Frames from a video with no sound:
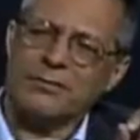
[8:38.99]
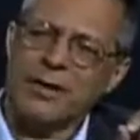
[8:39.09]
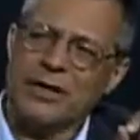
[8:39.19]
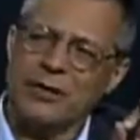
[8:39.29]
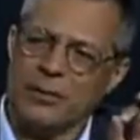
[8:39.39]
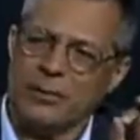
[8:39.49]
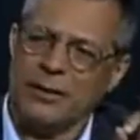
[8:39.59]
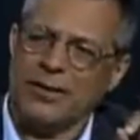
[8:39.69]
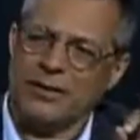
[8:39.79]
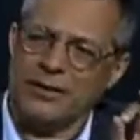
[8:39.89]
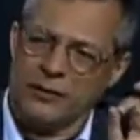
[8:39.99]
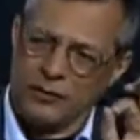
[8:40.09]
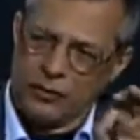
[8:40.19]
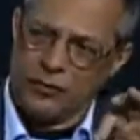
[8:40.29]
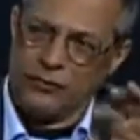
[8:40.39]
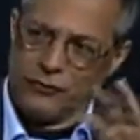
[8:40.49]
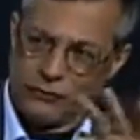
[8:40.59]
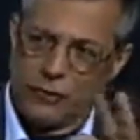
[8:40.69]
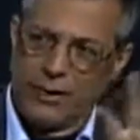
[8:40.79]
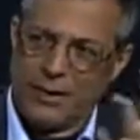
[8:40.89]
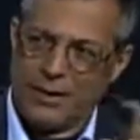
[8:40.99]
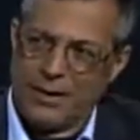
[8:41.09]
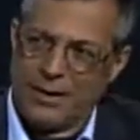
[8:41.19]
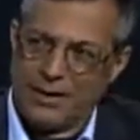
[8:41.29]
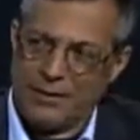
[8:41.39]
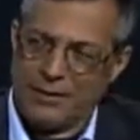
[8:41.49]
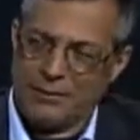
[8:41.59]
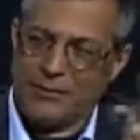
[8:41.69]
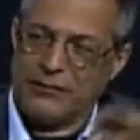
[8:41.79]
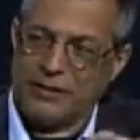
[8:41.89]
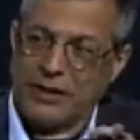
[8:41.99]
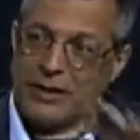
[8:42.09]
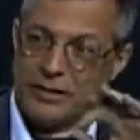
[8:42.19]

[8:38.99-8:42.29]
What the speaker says: In your opinion, this is your story. I mean, I'm not signing on.